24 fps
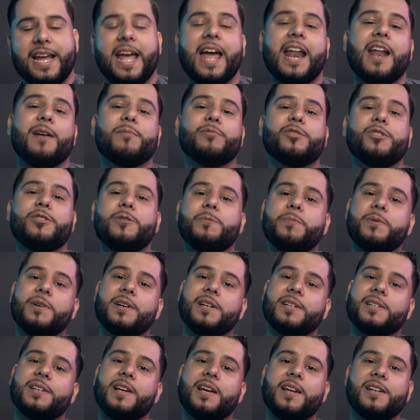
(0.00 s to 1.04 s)
and I'm super
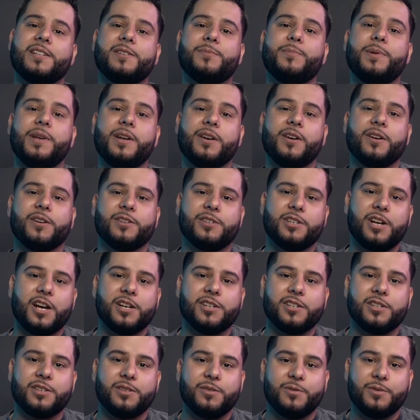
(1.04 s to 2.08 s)
excited to be here on
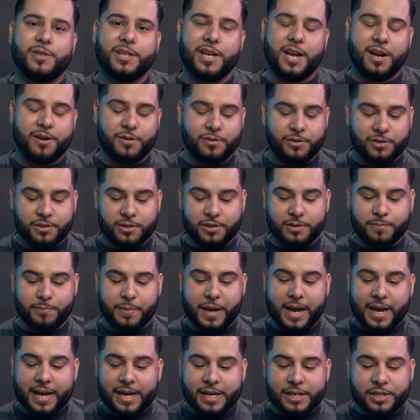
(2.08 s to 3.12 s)
Josh's Luciano's
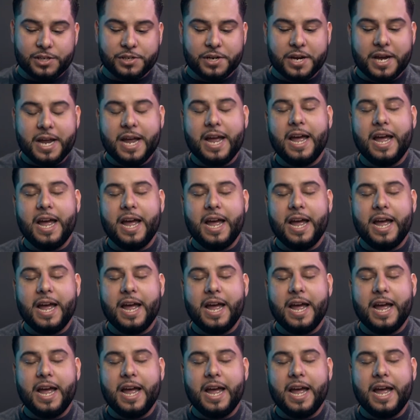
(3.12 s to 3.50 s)
page